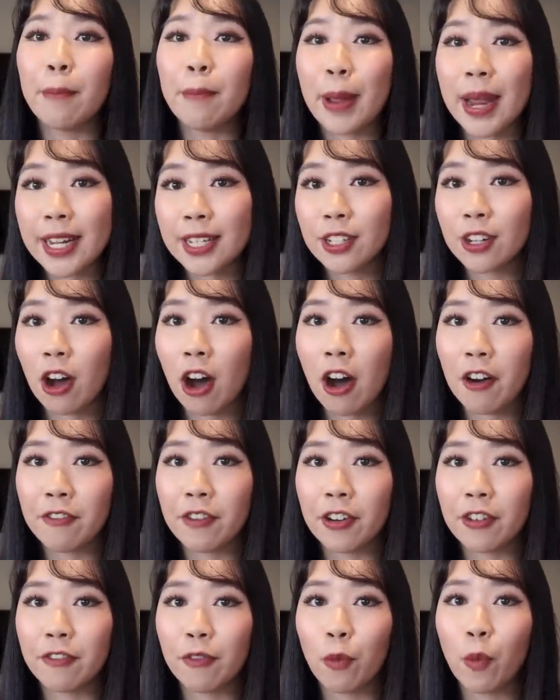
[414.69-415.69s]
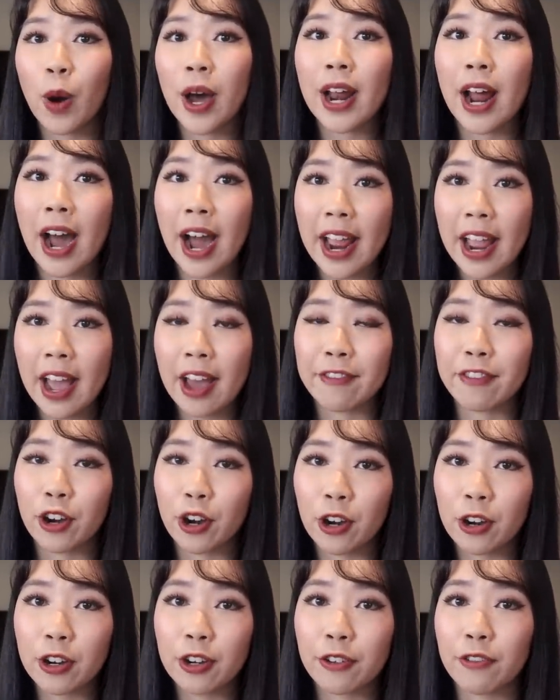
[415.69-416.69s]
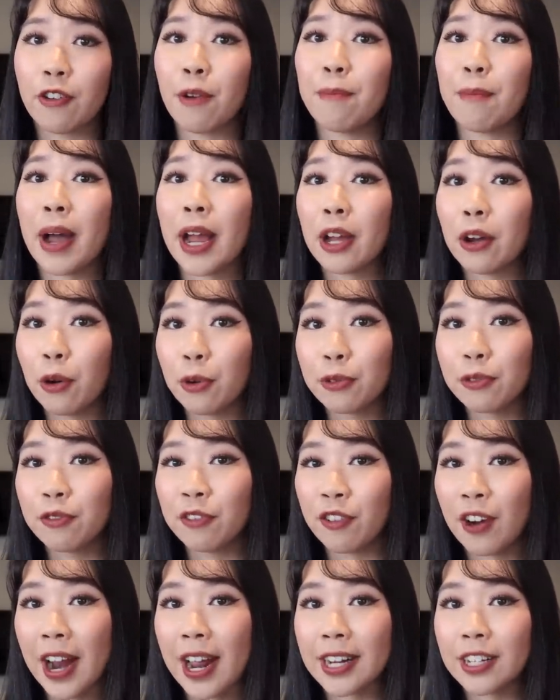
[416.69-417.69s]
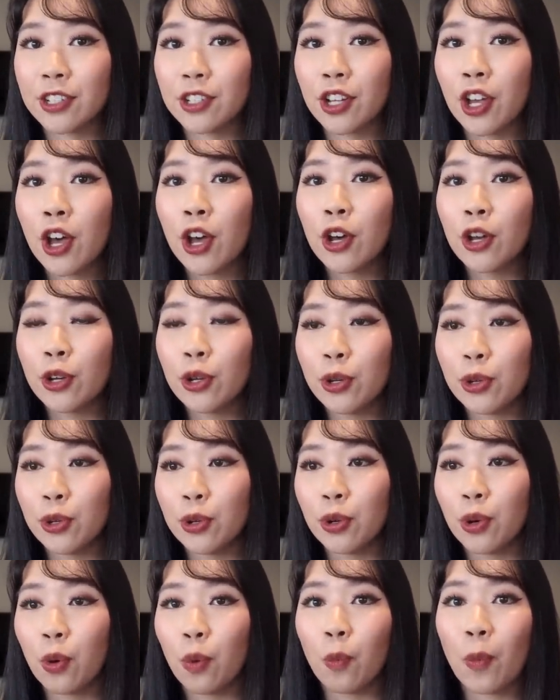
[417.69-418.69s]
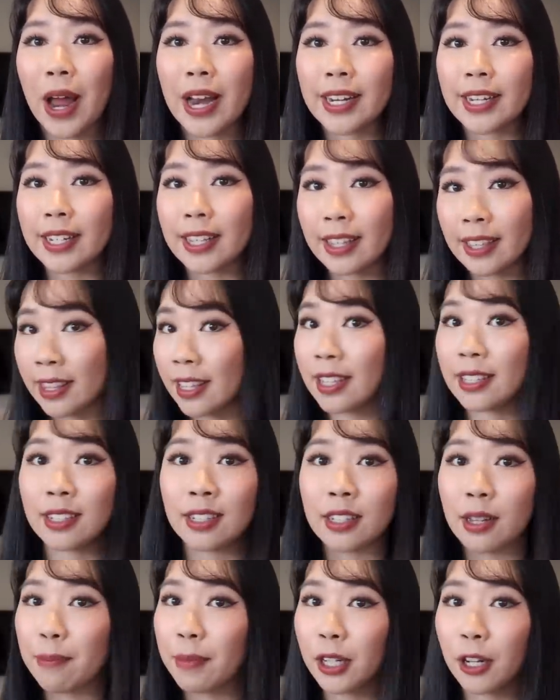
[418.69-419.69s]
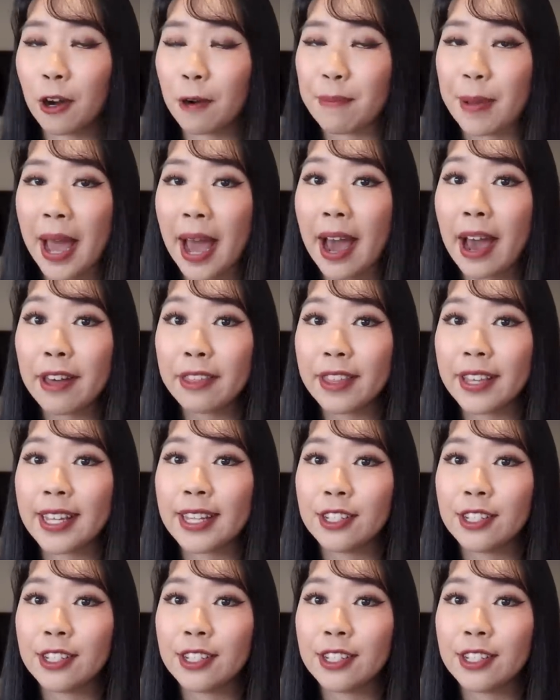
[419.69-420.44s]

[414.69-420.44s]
based off of what I have heard from my own friends who went this similar path,